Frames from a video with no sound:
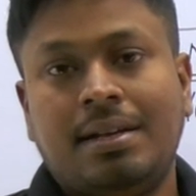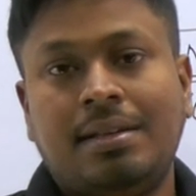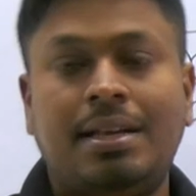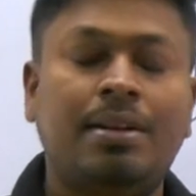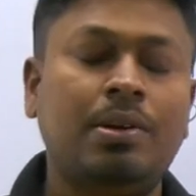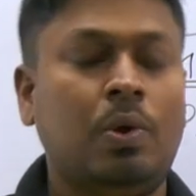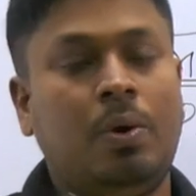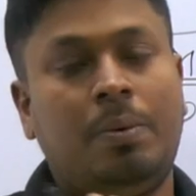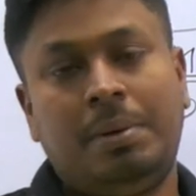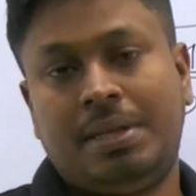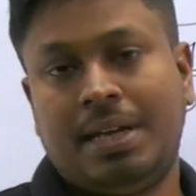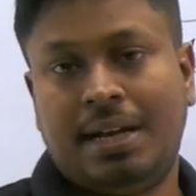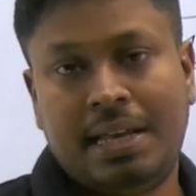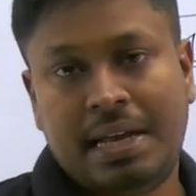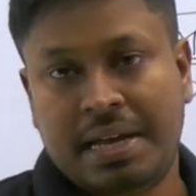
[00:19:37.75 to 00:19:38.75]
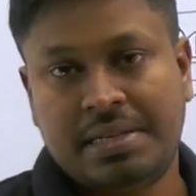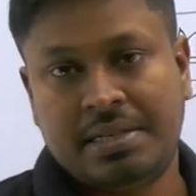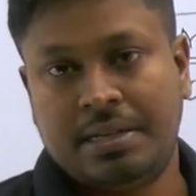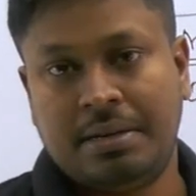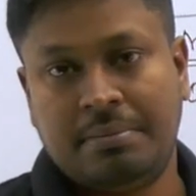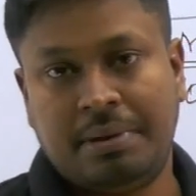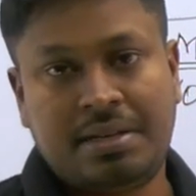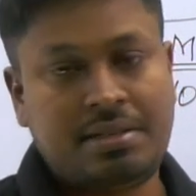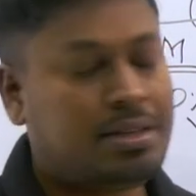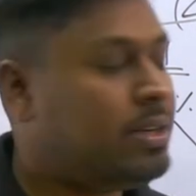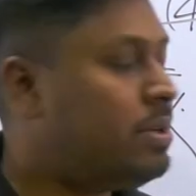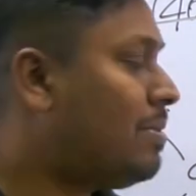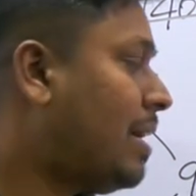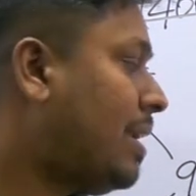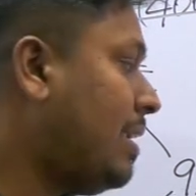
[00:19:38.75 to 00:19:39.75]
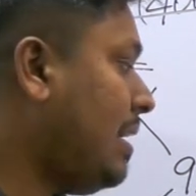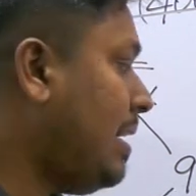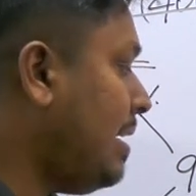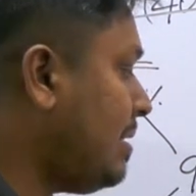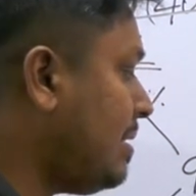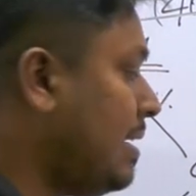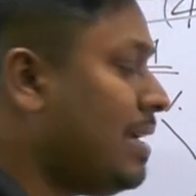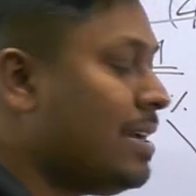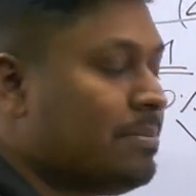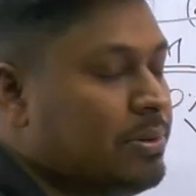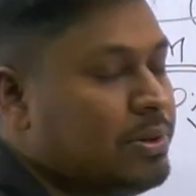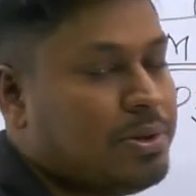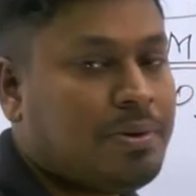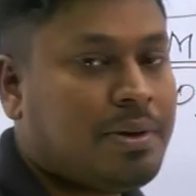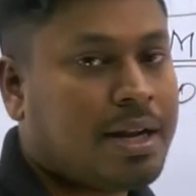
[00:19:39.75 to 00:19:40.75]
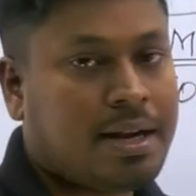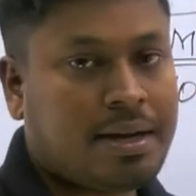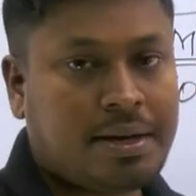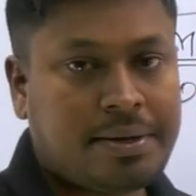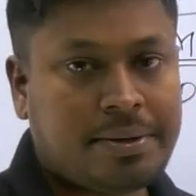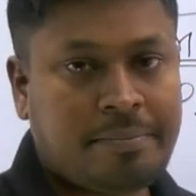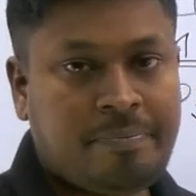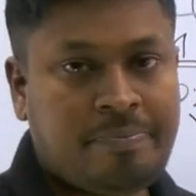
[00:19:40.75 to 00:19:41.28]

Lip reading: then go with allegation and mixture, you can easily able to crack it.